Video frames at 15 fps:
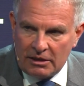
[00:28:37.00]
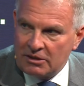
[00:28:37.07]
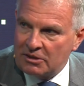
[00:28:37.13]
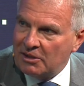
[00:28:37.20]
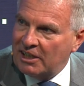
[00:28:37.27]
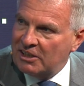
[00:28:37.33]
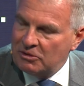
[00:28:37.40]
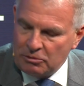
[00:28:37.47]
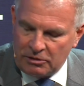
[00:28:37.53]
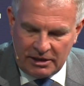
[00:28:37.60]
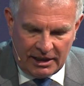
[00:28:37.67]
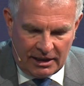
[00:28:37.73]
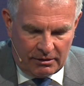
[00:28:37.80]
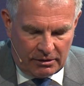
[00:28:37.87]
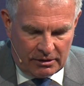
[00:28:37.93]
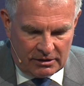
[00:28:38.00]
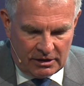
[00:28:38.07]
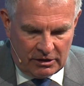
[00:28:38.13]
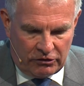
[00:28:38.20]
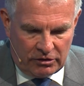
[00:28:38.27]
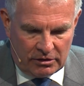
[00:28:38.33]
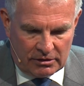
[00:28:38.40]
So I do take this
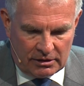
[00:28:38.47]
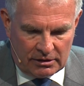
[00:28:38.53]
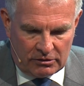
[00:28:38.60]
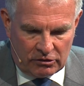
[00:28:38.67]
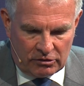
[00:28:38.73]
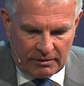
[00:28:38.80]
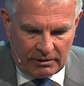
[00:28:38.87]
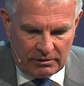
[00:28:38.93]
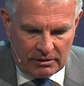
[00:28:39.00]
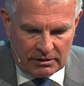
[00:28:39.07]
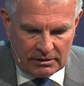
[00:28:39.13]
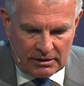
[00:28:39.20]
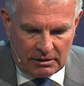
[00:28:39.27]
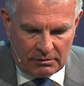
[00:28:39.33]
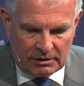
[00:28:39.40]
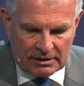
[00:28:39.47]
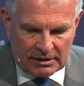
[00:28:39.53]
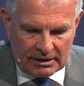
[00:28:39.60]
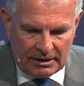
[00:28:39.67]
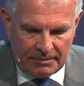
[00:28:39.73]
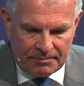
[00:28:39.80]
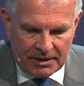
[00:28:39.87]
issues very
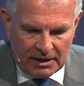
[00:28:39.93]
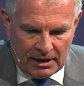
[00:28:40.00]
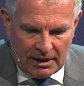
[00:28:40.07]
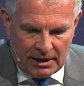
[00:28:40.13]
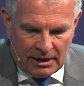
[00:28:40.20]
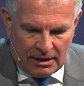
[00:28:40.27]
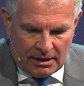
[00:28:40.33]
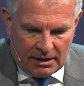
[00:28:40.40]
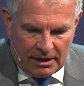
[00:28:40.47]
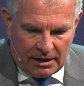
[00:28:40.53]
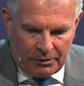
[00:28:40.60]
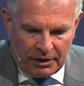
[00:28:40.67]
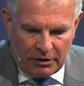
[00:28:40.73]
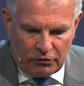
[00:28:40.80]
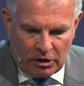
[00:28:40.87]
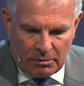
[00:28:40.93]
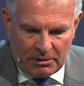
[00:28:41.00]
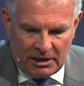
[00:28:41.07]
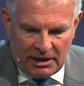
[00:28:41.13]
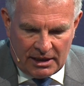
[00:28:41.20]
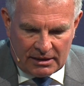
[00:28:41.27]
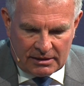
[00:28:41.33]
seriously. I think
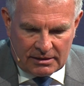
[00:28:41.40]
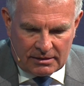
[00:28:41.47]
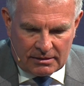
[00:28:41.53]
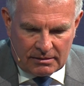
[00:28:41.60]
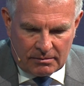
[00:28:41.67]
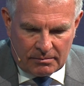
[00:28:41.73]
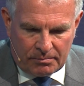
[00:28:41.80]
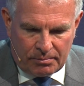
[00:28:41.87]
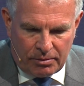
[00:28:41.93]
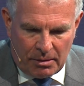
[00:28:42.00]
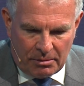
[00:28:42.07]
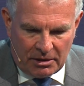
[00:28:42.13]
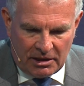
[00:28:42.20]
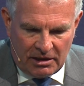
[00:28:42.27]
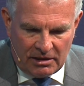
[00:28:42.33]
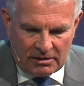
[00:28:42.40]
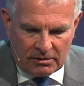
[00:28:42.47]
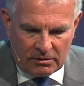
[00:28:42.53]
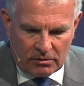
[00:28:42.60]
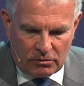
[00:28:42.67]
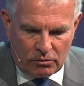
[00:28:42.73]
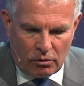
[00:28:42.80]
Germany has probably
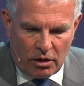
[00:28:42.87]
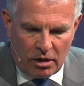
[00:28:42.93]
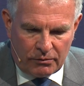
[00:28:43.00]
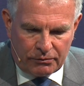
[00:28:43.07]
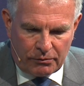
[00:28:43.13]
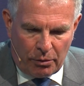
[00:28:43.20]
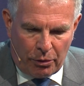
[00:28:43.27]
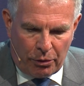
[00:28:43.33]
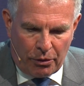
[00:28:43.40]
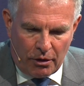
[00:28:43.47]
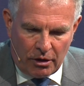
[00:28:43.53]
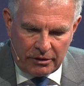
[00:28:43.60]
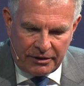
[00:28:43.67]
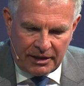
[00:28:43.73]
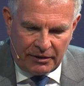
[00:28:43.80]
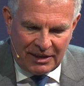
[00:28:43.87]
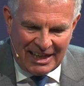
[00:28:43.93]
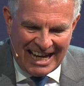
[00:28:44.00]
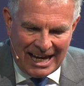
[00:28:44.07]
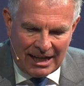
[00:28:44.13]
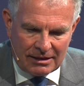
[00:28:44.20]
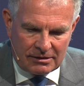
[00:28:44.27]
too often thought that the
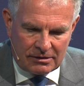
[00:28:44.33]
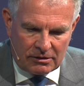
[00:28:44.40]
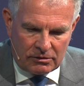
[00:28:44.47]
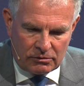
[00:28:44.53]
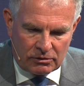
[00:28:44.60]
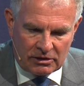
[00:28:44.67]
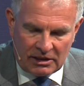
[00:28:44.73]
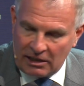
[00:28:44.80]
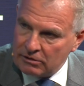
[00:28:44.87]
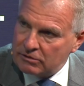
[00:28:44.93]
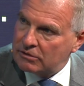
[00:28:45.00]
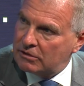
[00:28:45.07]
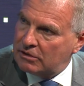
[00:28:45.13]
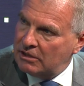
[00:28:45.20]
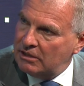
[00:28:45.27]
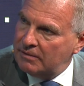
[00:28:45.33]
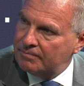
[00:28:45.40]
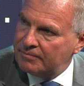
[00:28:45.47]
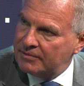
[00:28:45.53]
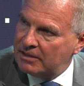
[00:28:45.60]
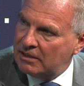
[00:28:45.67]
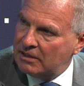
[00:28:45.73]
answer to scarcity
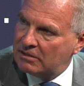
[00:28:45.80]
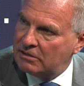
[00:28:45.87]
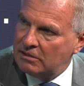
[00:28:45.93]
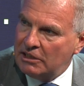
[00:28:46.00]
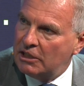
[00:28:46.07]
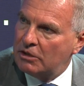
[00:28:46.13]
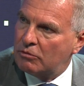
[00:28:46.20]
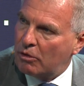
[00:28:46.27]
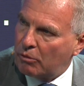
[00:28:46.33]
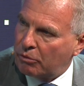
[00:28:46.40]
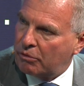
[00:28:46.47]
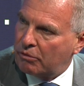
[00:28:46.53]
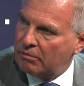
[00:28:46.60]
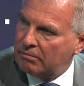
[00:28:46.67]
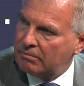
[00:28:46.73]
is degrowth.